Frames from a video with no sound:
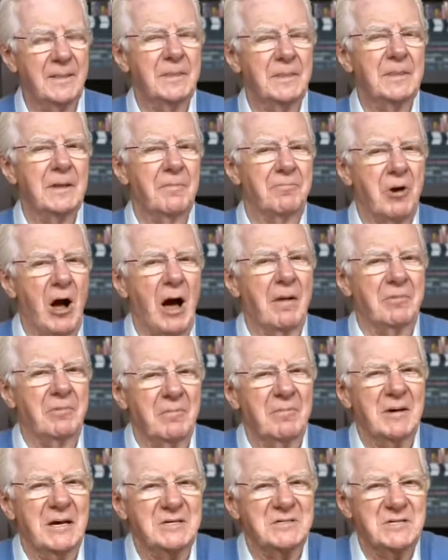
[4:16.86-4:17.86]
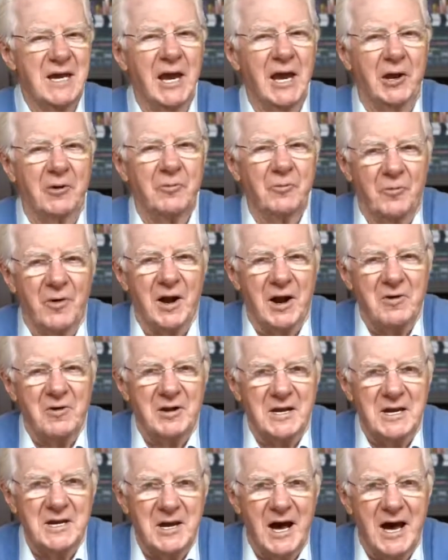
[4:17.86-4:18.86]
The problem is it
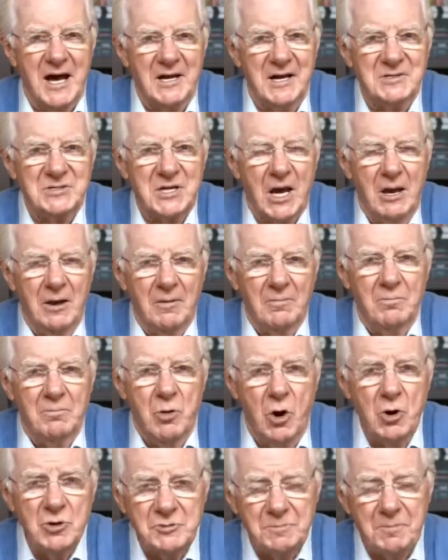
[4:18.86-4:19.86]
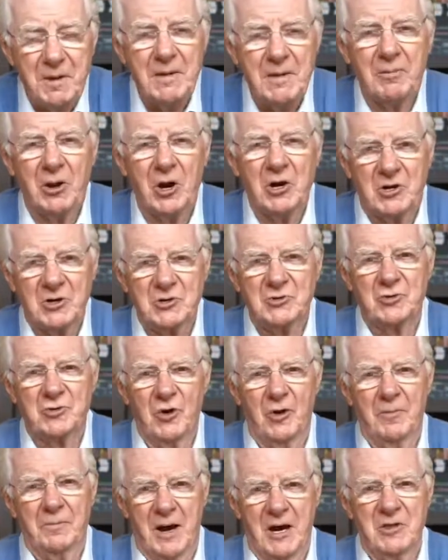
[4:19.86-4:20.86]
rarely does. Most people are
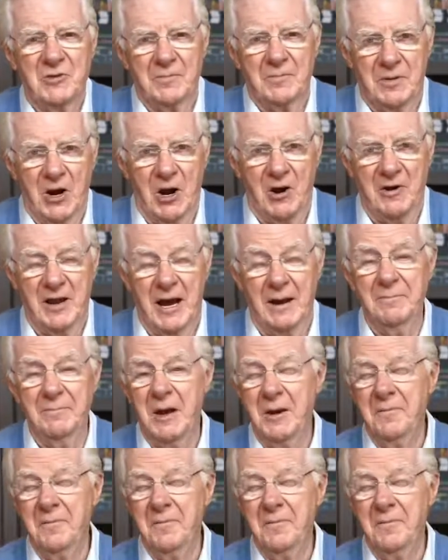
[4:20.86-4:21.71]
controlled by their paradigm.